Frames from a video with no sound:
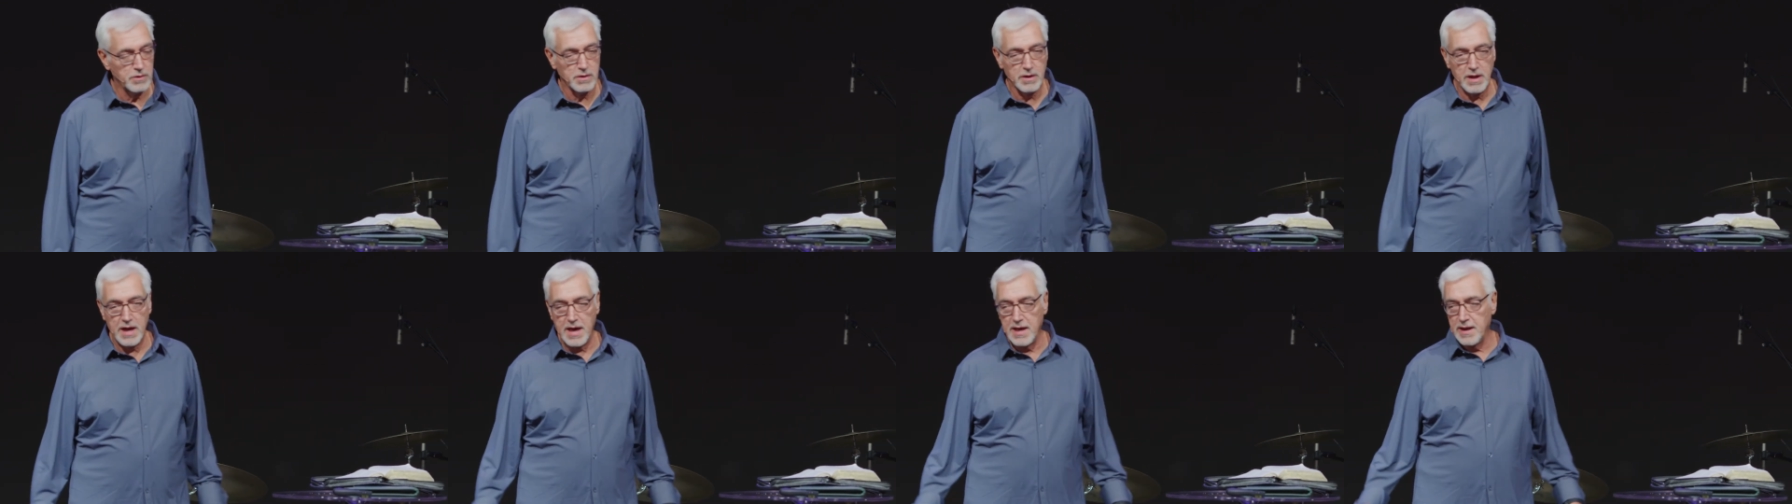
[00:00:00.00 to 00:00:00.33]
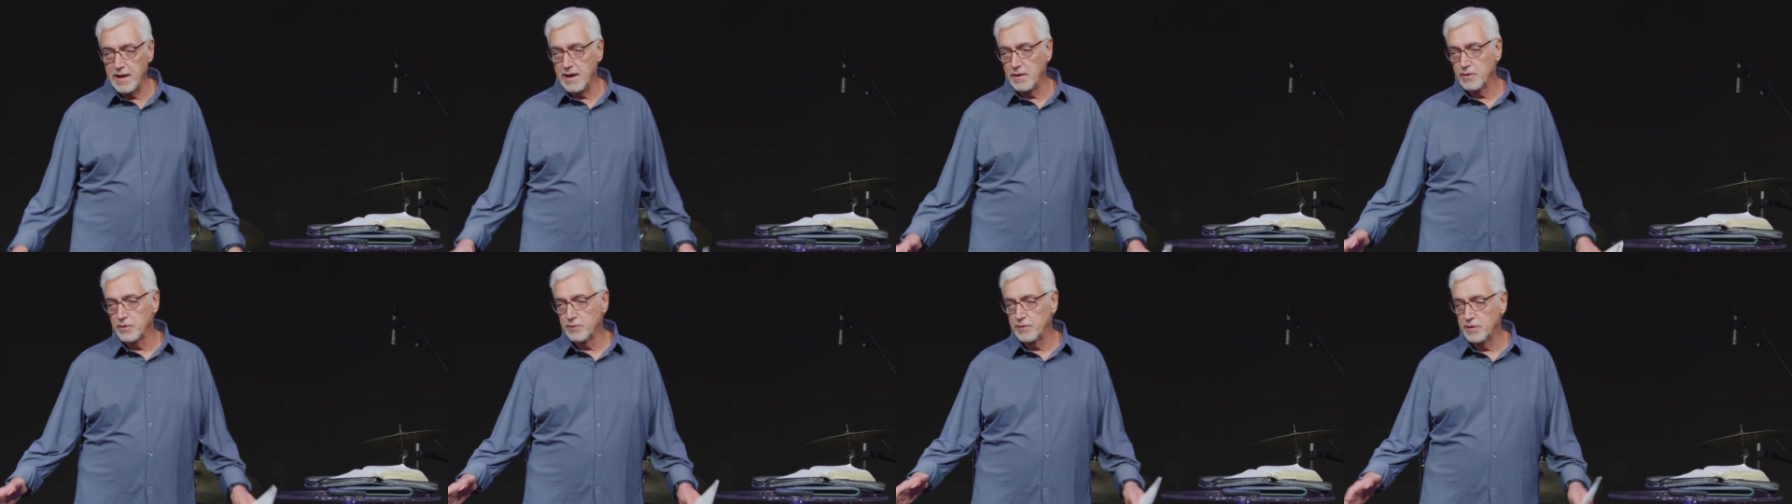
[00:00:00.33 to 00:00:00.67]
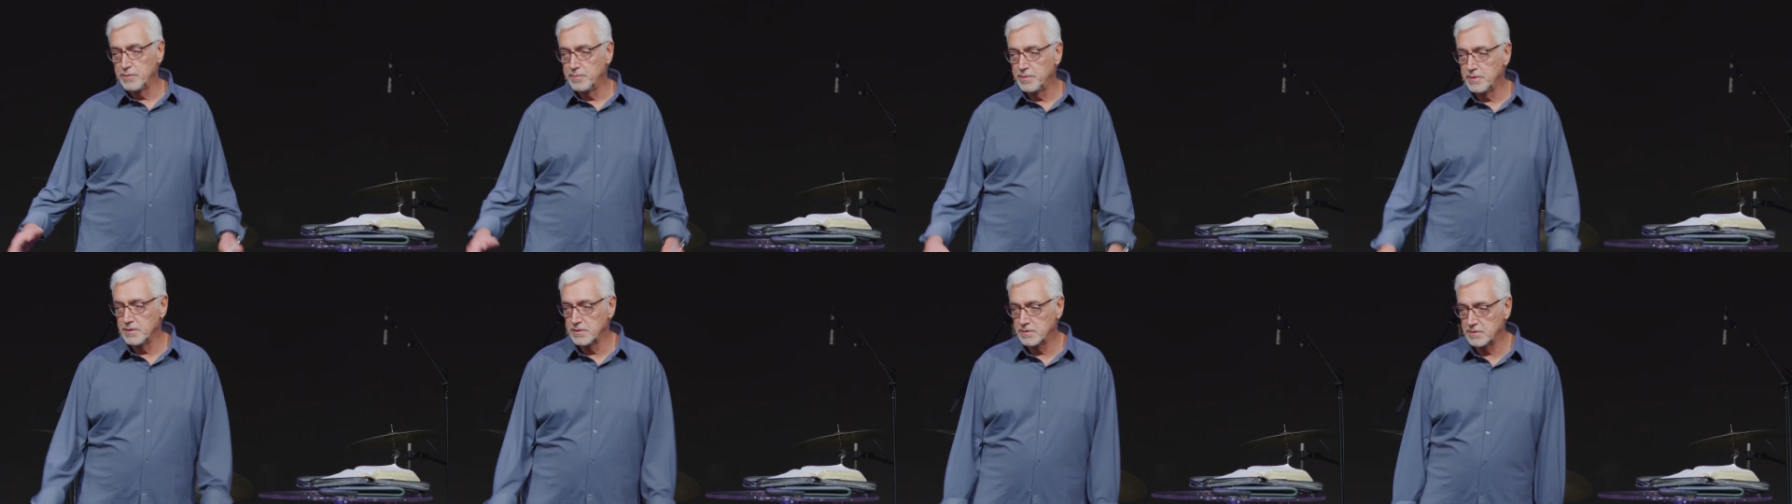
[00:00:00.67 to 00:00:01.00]
Atlanta, I was
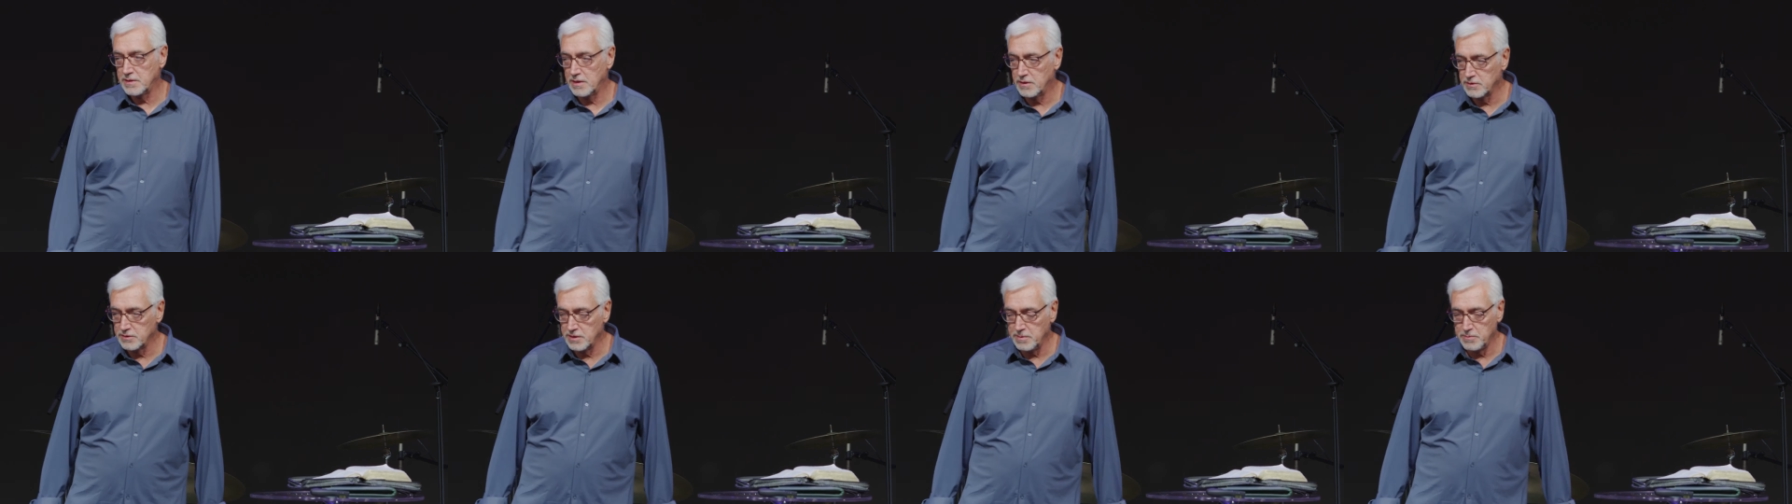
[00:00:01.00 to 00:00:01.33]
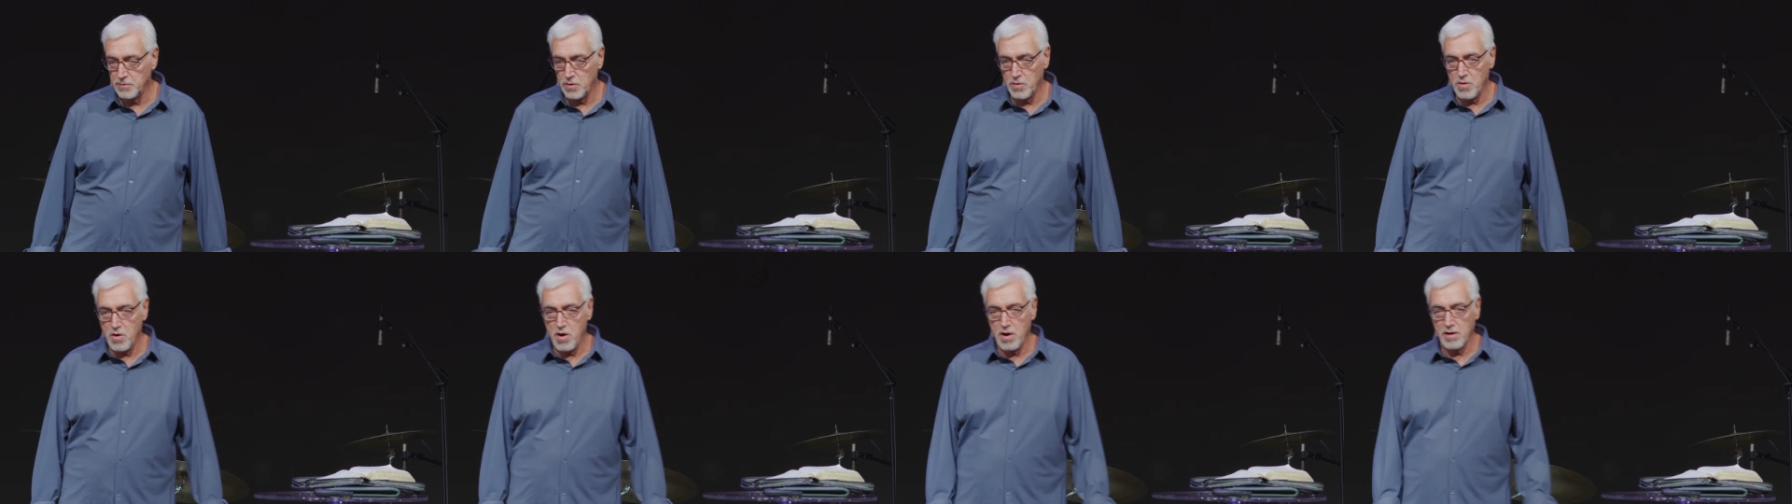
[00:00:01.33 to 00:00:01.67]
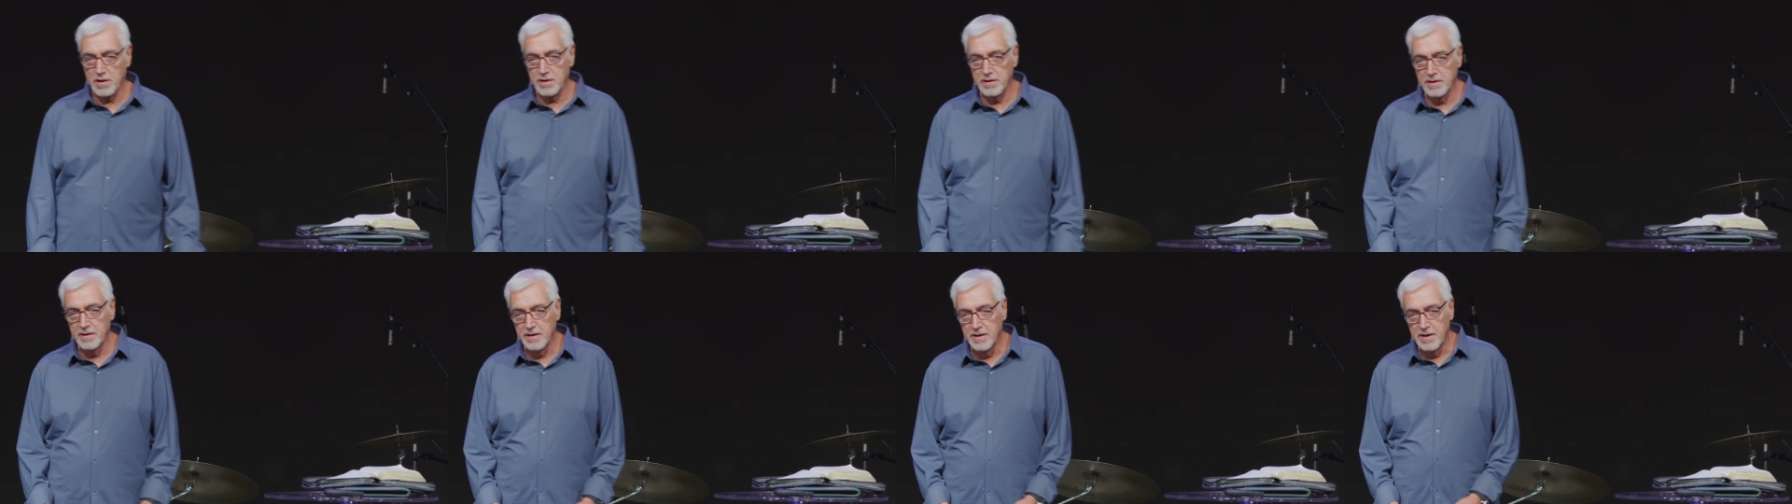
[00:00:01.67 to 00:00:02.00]
VP of sales at Mohawk.